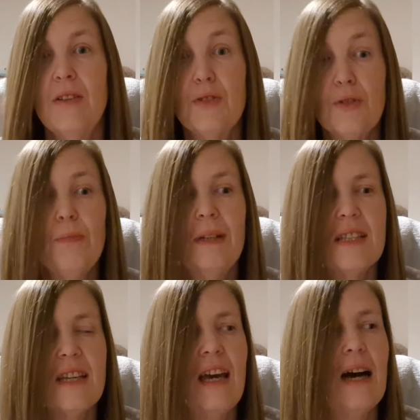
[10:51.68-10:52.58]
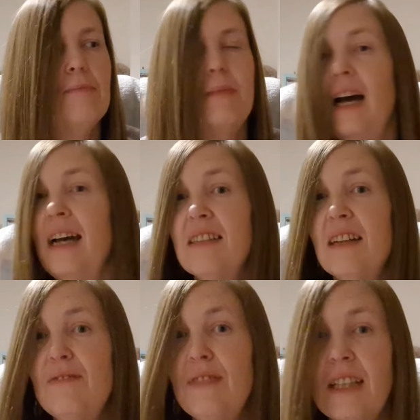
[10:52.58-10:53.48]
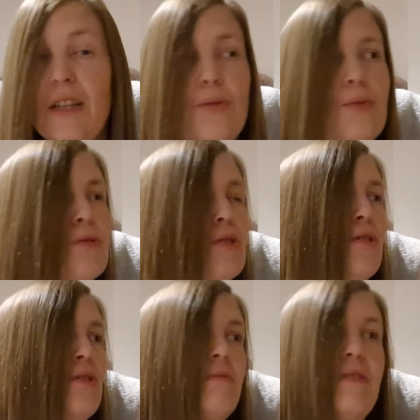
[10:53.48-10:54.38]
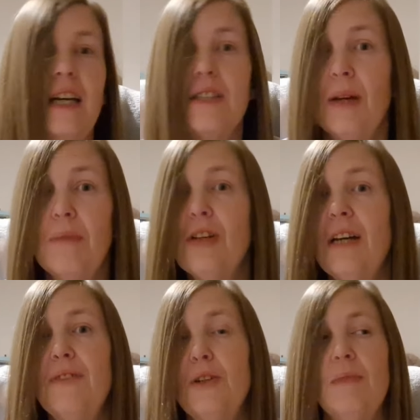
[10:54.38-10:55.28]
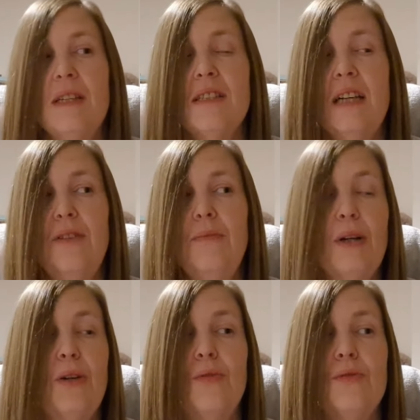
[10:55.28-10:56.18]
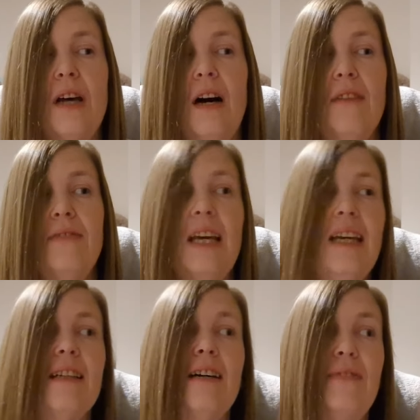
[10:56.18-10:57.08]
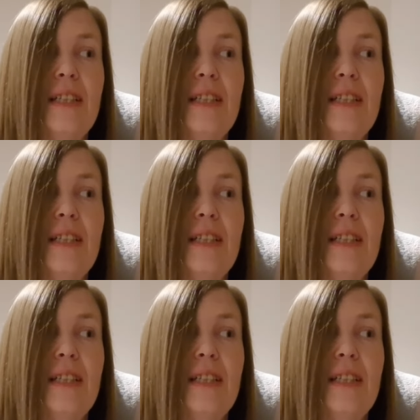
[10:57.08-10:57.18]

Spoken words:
so busy. I'm editing videos, or that's why I'm trying to film this now, because I have to edit a